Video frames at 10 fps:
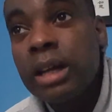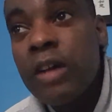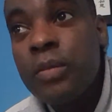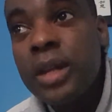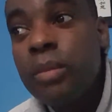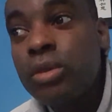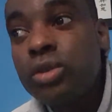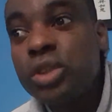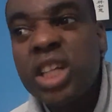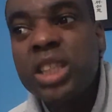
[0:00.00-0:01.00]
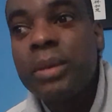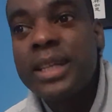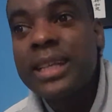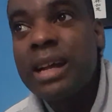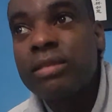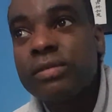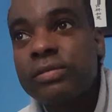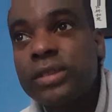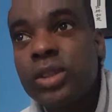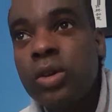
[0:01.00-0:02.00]
I've been able to change myself.
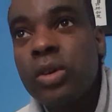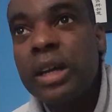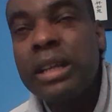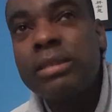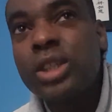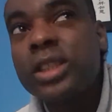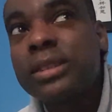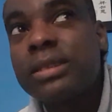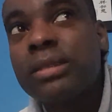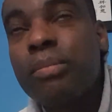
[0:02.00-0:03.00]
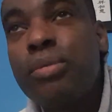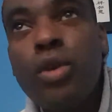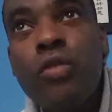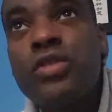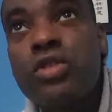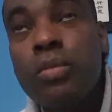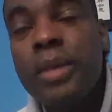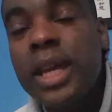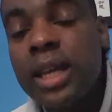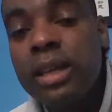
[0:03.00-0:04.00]
So it just proves to
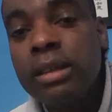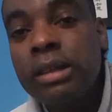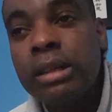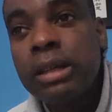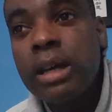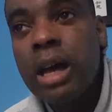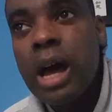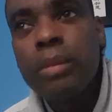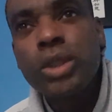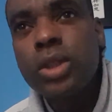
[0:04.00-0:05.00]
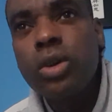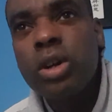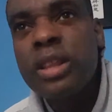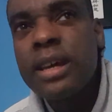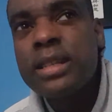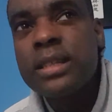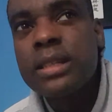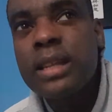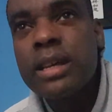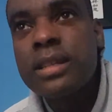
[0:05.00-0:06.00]
me, I'm sure there's
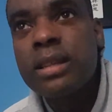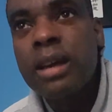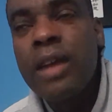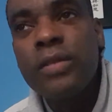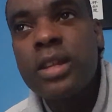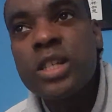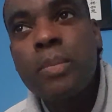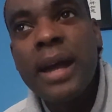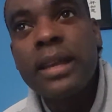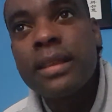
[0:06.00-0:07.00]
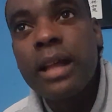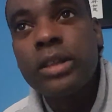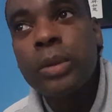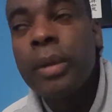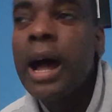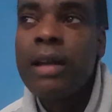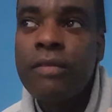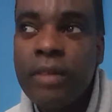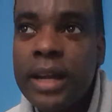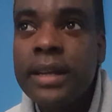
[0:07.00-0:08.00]
evidence backing that up, I'll
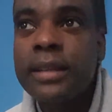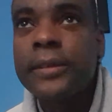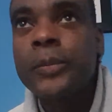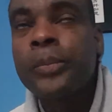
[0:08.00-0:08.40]
find it.